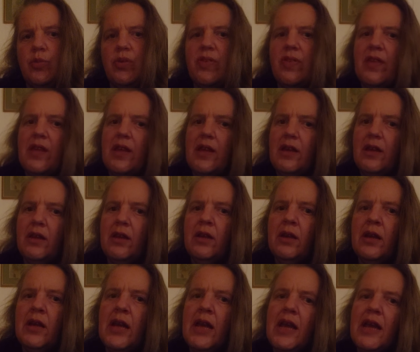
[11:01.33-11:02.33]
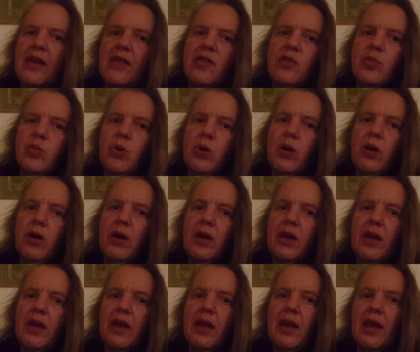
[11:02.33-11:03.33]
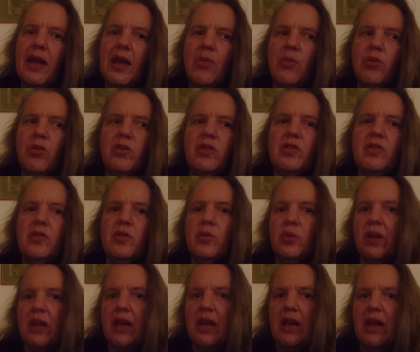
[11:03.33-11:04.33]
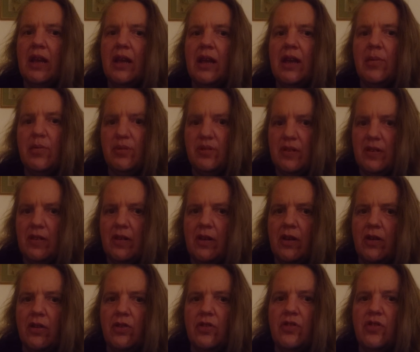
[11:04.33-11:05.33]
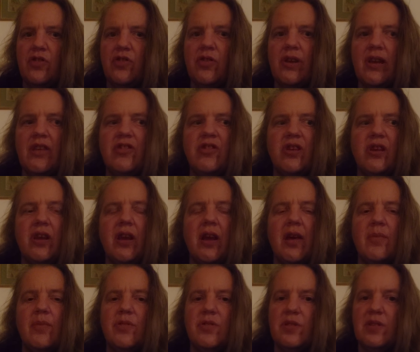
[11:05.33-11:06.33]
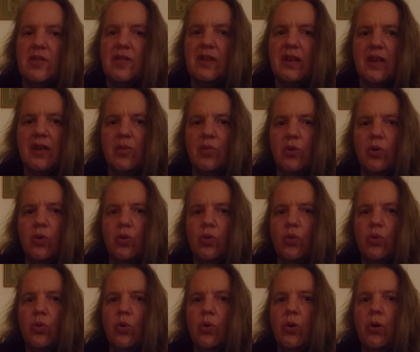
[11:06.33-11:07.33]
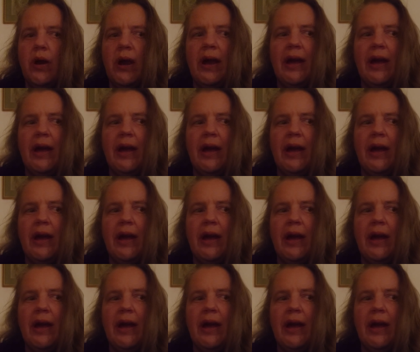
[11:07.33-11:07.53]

within his work, he was in the concentration camps of the Second World War,